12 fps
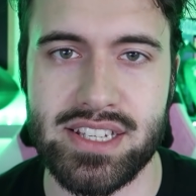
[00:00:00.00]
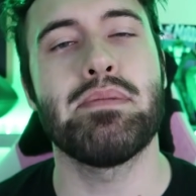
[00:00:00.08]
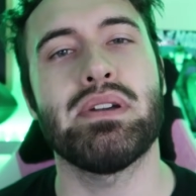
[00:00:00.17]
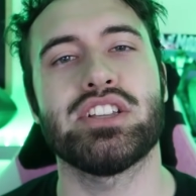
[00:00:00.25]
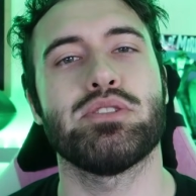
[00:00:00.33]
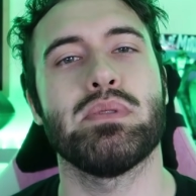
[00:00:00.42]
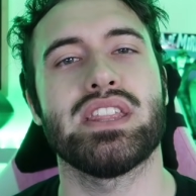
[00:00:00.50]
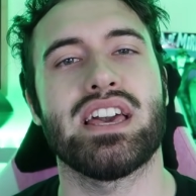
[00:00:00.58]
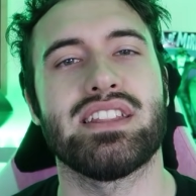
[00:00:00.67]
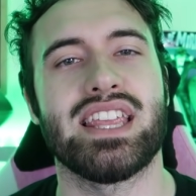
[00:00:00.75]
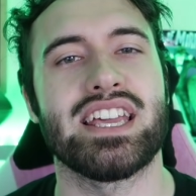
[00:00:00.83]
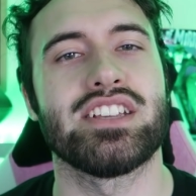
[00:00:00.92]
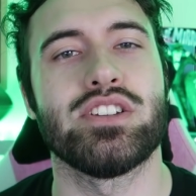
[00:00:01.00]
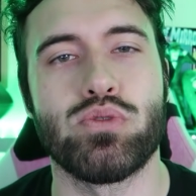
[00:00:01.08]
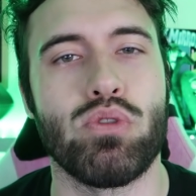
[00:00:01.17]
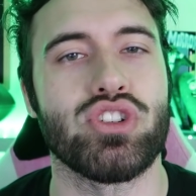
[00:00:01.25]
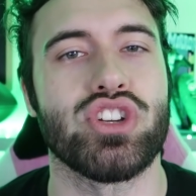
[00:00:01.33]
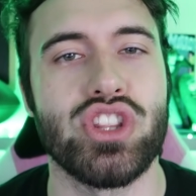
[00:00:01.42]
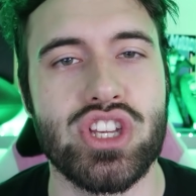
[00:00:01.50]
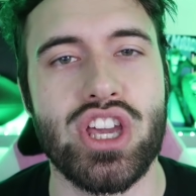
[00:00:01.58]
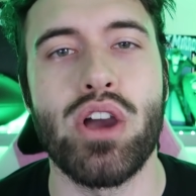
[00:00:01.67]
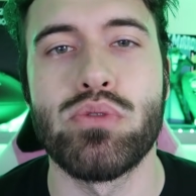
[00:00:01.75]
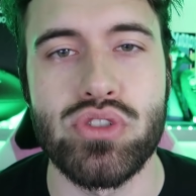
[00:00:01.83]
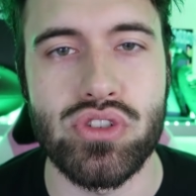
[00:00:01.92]
He messaged me the other day because he was watching the
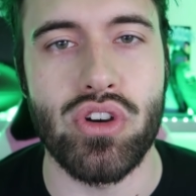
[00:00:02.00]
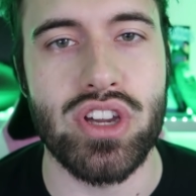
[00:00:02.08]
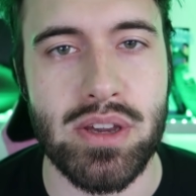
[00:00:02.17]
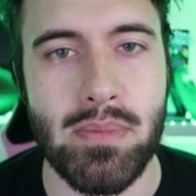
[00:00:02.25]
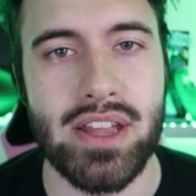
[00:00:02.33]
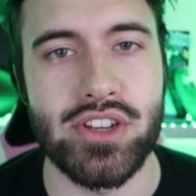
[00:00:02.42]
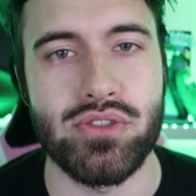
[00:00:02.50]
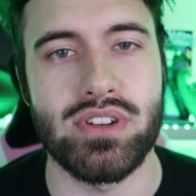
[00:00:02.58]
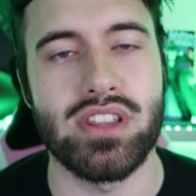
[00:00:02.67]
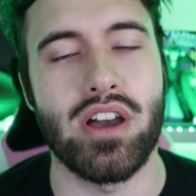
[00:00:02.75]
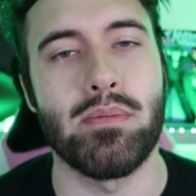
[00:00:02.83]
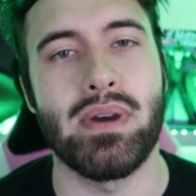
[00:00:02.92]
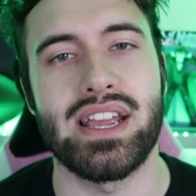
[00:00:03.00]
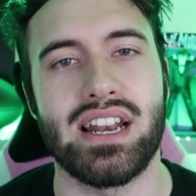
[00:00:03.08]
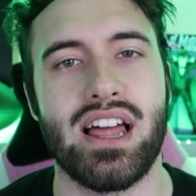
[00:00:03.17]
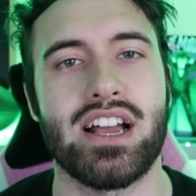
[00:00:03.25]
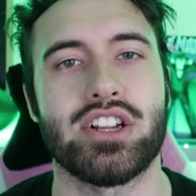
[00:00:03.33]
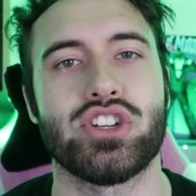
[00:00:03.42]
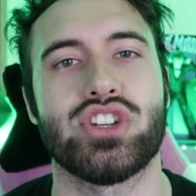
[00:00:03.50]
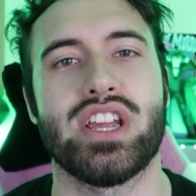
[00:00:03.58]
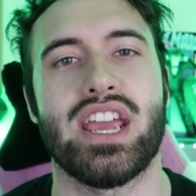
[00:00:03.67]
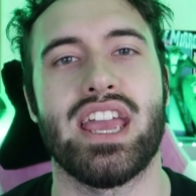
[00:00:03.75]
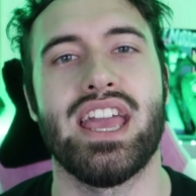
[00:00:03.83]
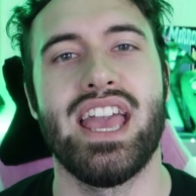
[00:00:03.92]
ghost documentary that I made last
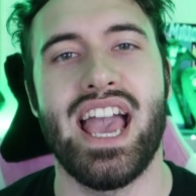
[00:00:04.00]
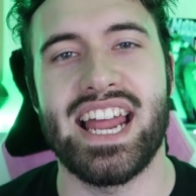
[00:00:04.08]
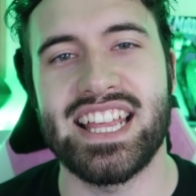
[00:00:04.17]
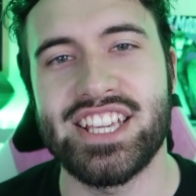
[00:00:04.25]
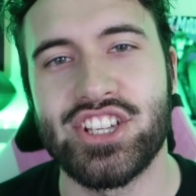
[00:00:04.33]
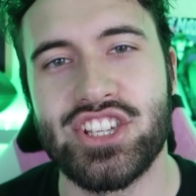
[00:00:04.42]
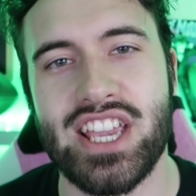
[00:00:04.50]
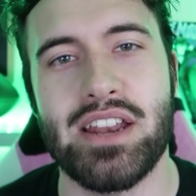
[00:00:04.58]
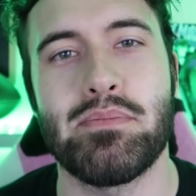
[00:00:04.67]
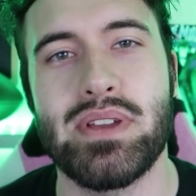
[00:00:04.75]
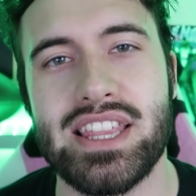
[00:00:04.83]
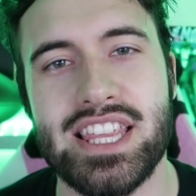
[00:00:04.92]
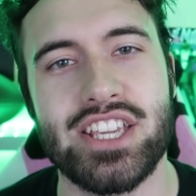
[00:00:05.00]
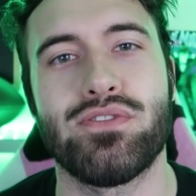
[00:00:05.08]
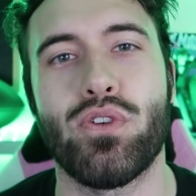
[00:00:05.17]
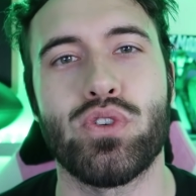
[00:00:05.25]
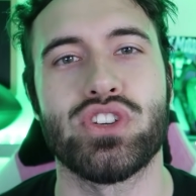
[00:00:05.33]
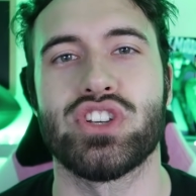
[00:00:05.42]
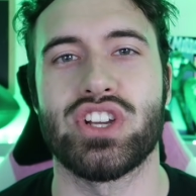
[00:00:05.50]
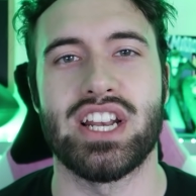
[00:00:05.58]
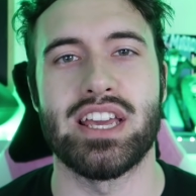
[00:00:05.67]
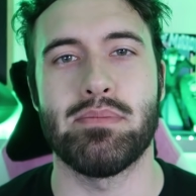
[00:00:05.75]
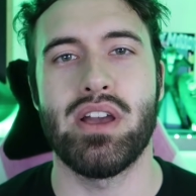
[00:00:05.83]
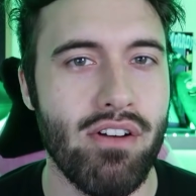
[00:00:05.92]
year, and he sent me this voice
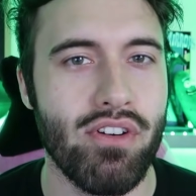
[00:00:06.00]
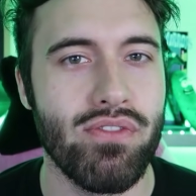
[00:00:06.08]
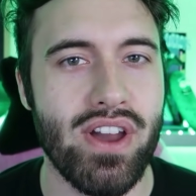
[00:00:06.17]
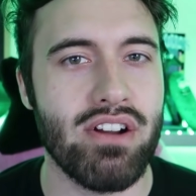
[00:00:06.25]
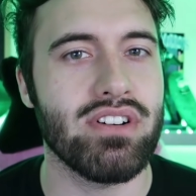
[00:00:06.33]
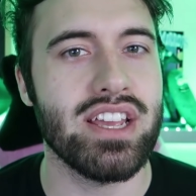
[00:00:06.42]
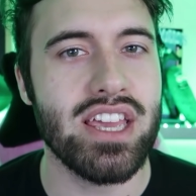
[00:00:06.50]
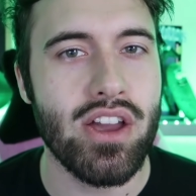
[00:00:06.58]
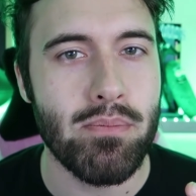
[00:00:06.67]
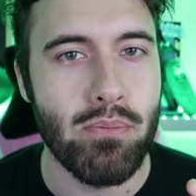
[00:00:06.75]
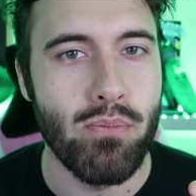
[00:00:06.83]
clip of a very